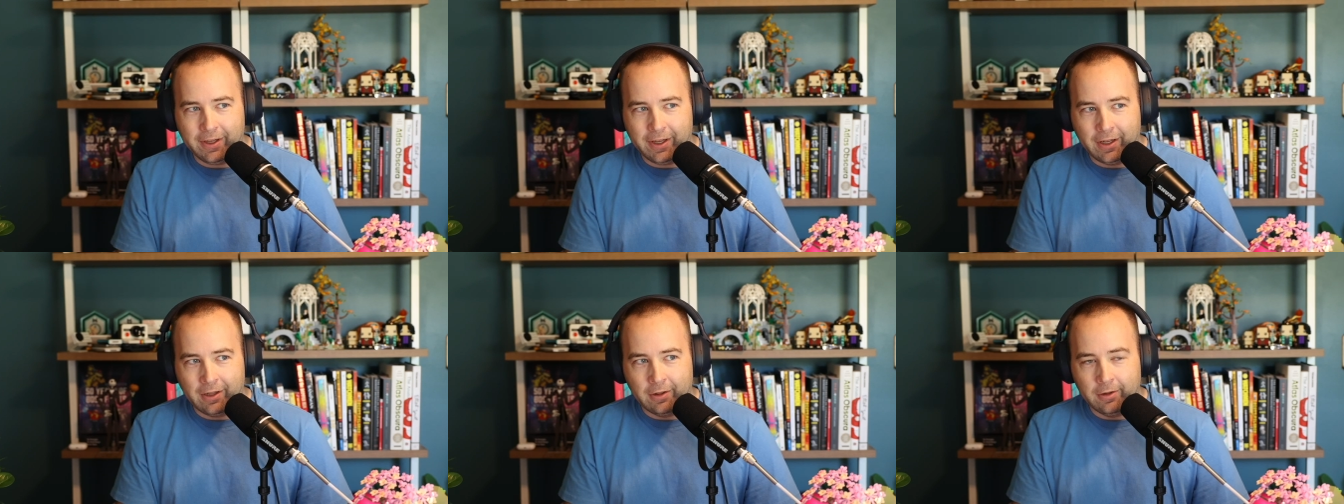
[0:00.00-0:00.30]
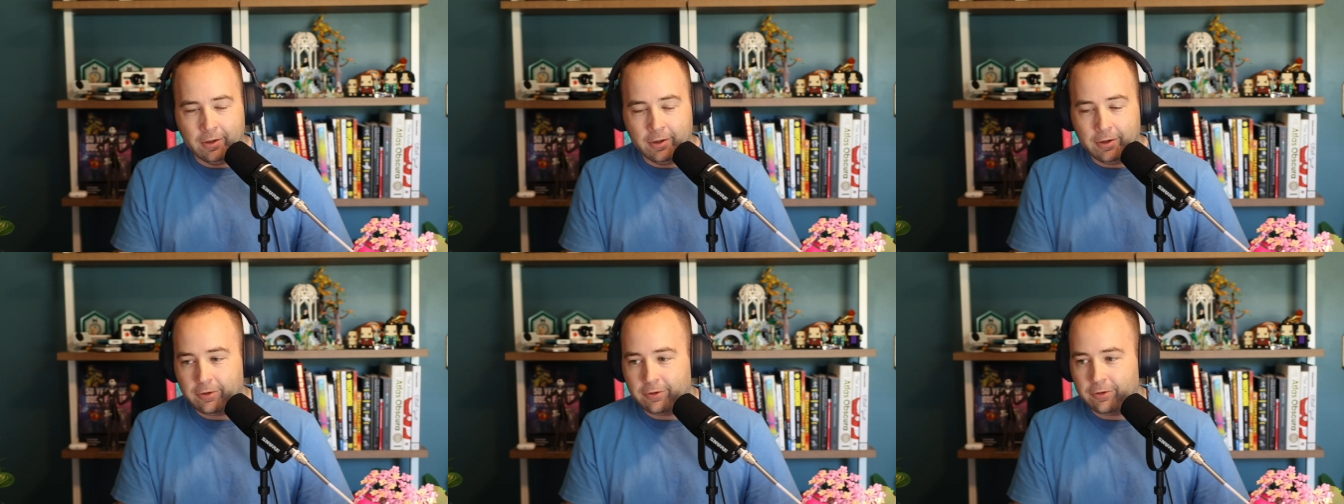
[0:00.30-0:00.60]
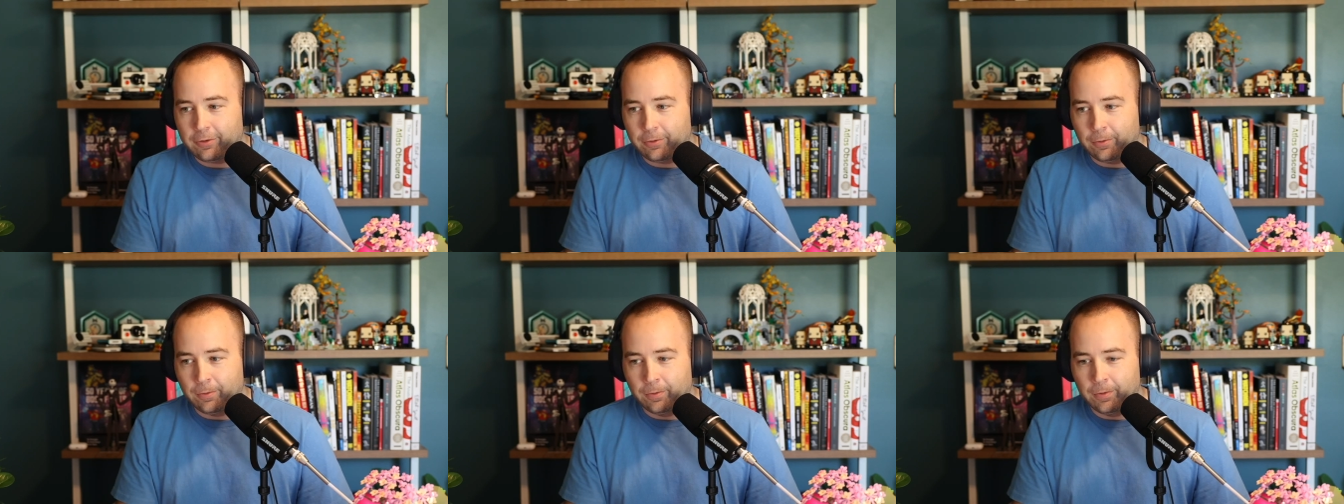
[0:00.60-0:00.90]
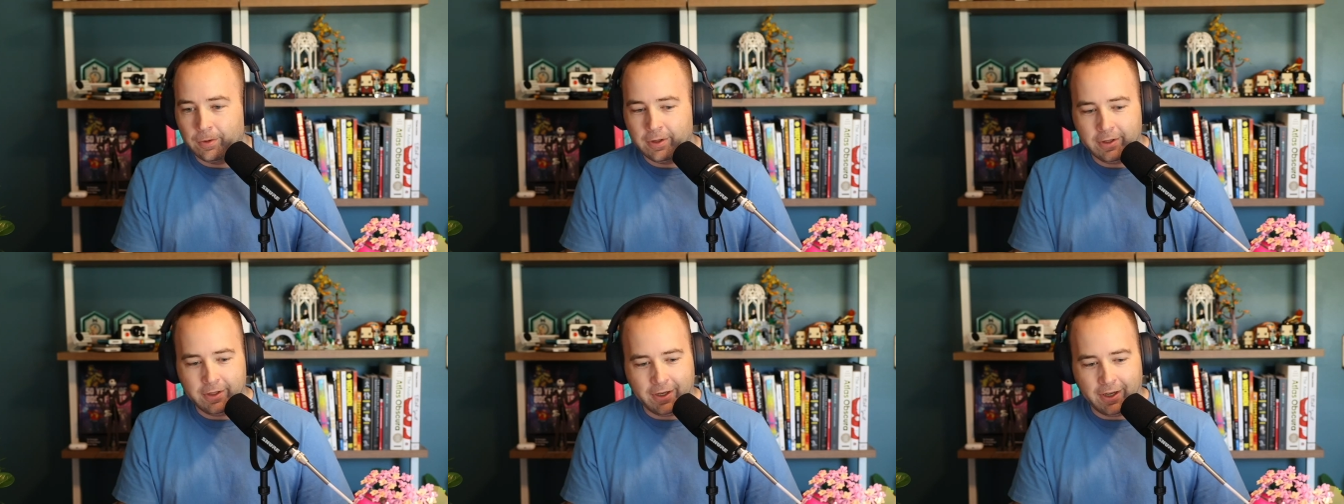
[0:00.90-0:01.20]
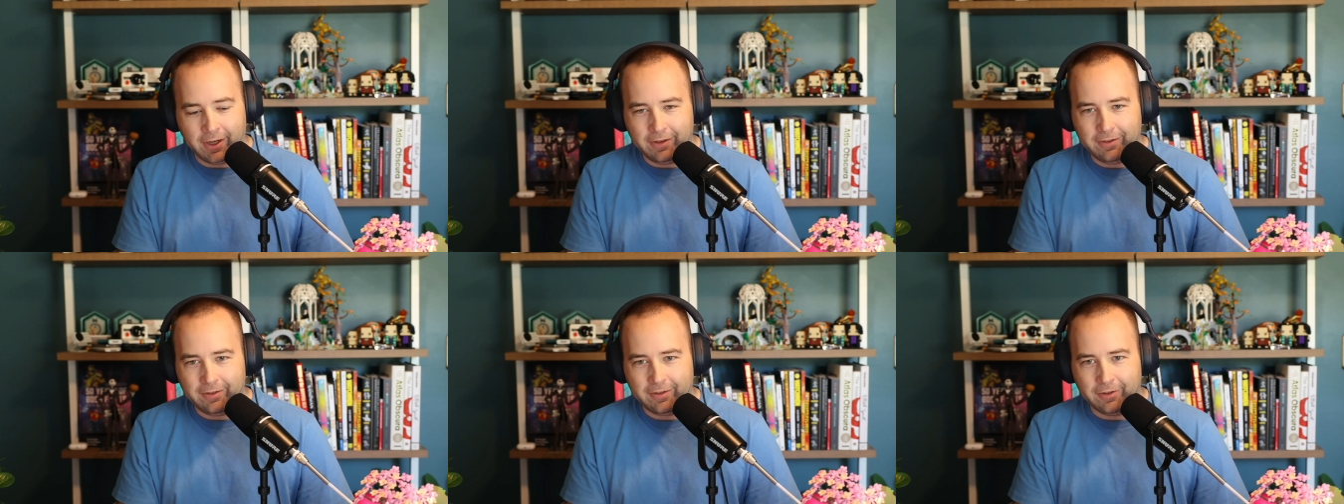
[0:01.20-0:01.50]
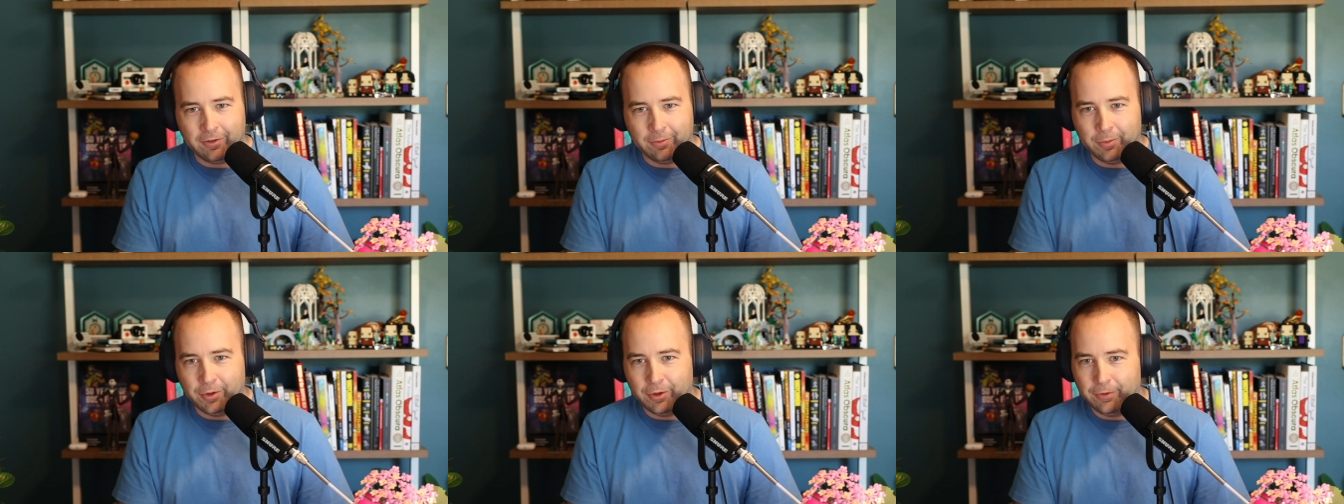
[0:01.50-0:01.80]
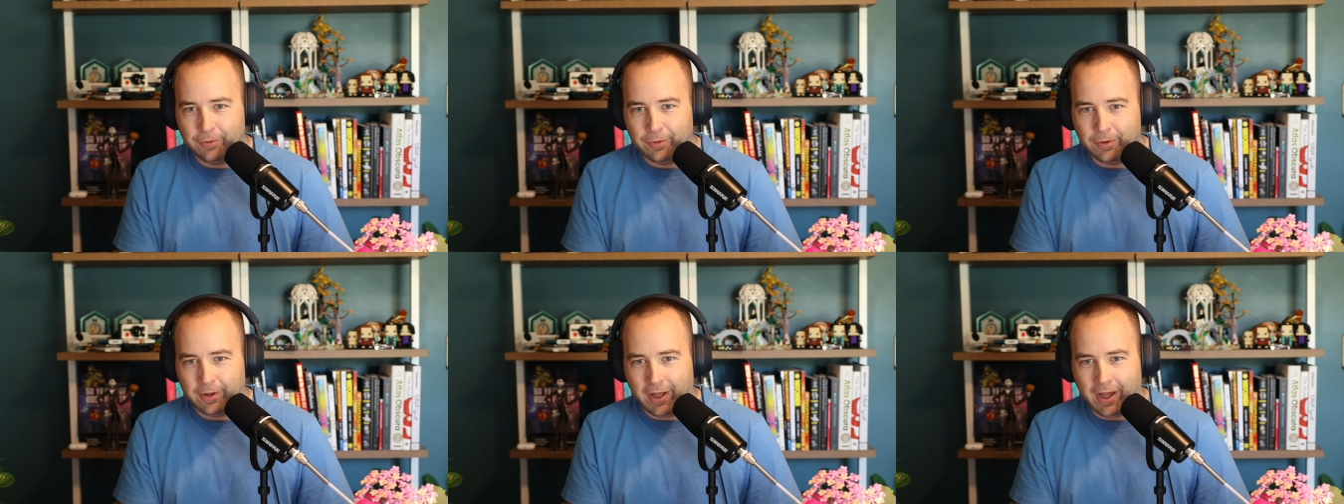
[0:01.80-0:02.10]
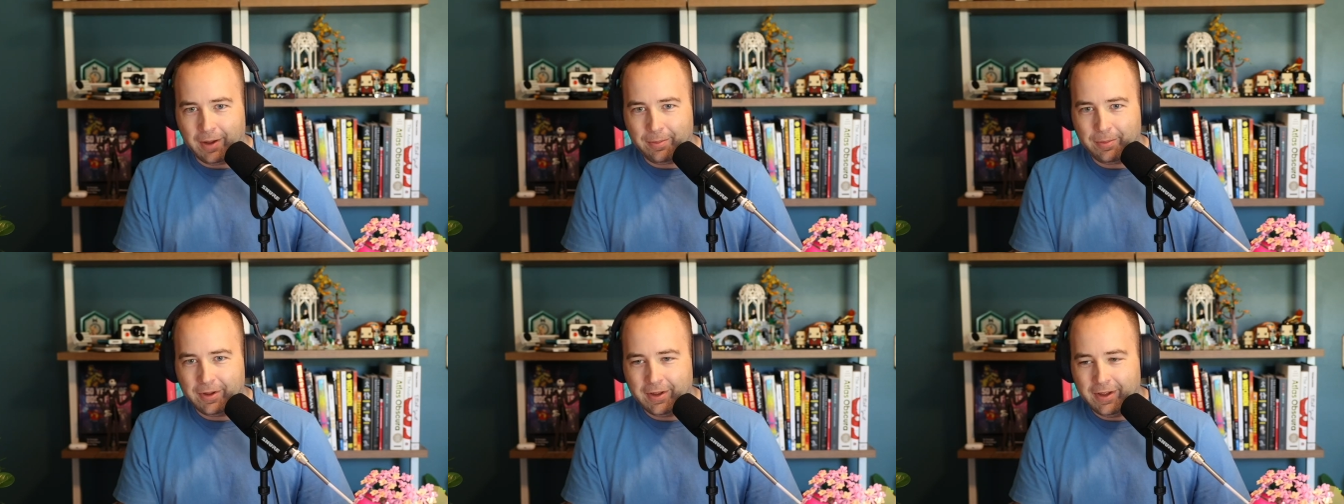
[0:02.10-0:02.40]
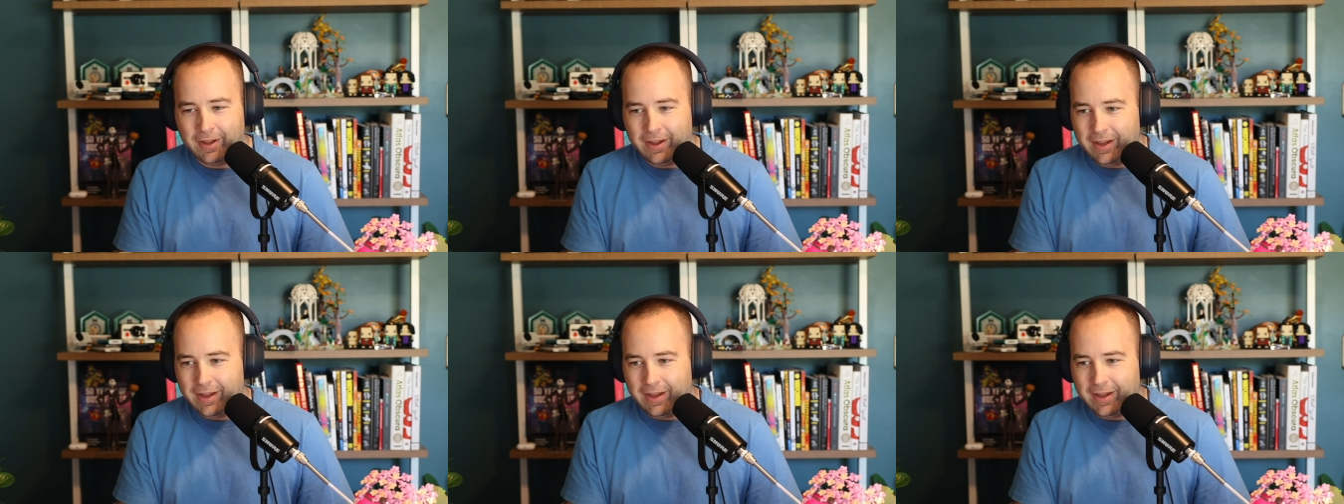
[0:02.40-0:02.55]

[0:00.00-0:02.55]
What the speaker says: It looks really nice. It's a beautiful app.